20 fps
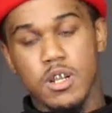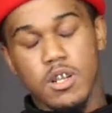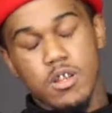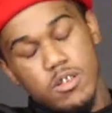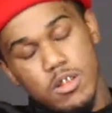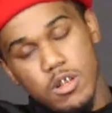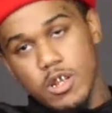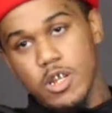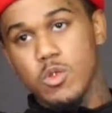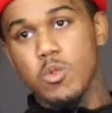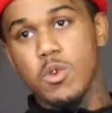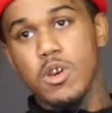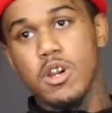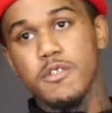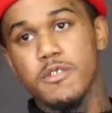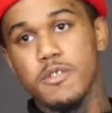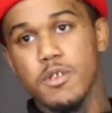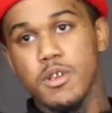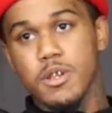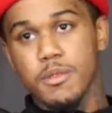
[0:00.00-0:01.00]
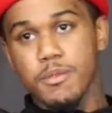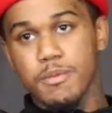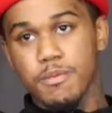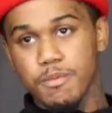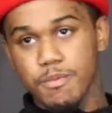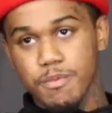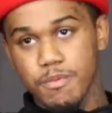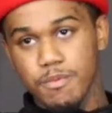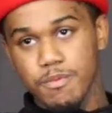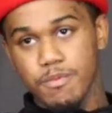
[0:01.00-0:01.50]
So that's where I'm from.
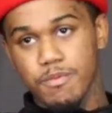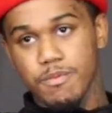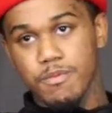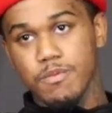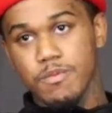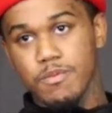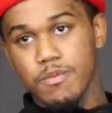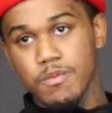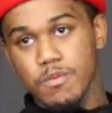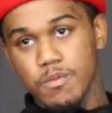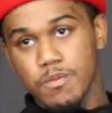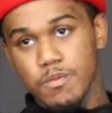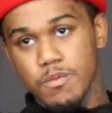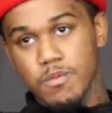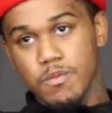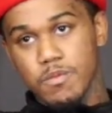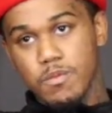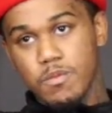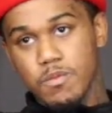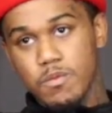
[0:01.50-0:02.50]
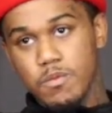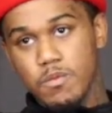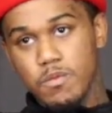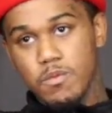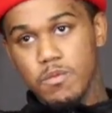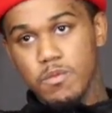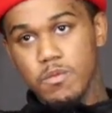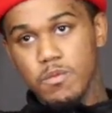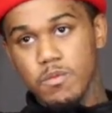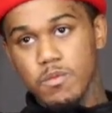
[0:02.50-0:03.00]
How was life as a
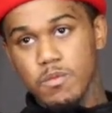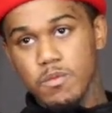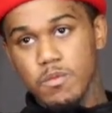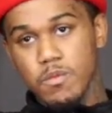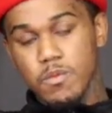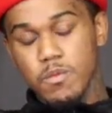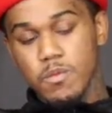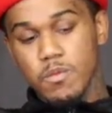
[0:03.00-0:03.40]
young Prophet?